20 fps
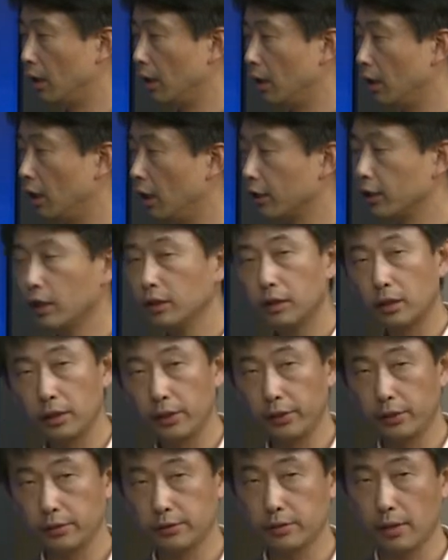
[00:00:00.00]
another
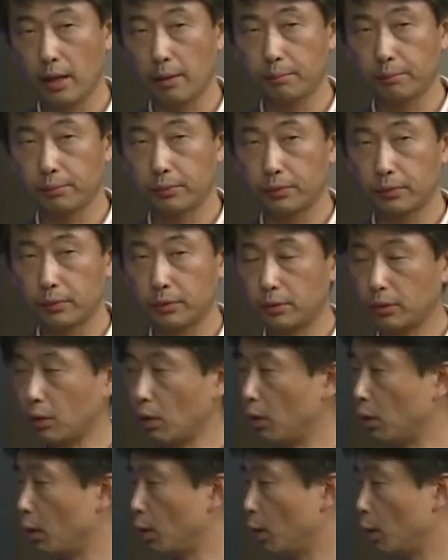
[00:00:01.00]
example
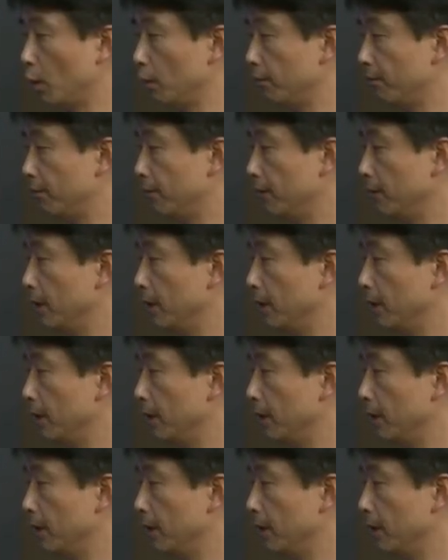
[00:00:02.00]
of